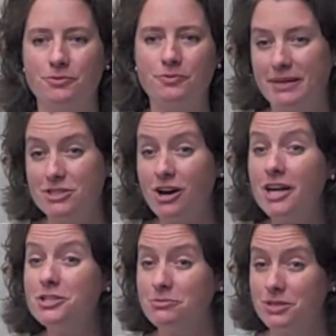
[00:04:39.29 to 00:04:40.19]
My
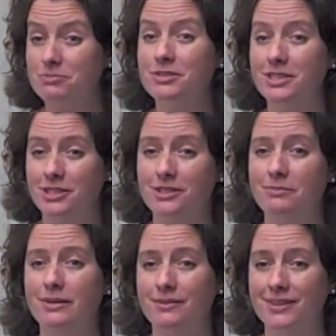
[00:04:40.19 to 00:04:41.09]
doctor was really good
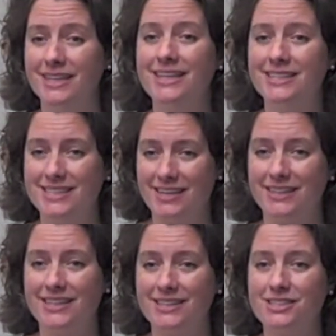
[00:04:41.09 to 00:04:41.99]
about
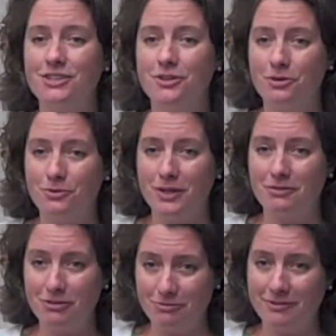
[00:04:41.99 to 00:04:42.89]
telling us, you know,
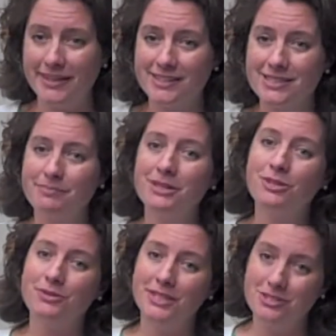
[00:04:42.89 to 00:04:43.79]
if you find something,
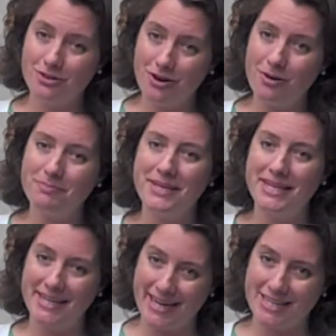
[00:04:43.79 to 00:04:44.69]
you need to call me
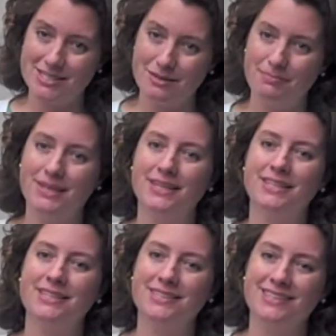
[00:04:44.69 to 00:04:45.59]
and ask
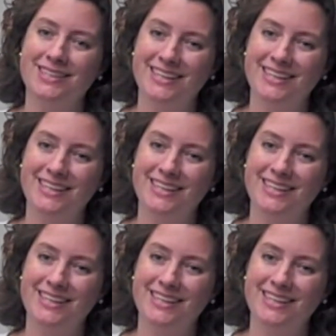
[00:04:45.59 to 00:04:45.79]
because